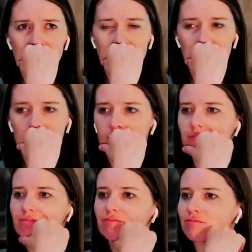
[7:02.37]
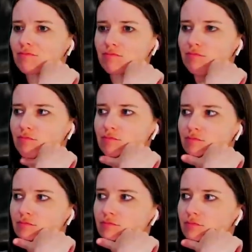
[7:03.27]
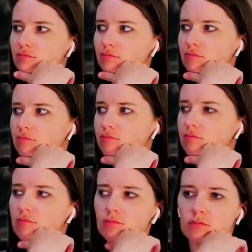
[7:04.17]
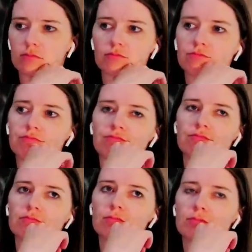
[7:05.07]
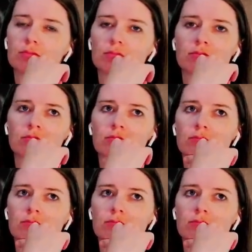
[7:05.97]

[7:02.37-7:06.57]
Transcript: (not speaking)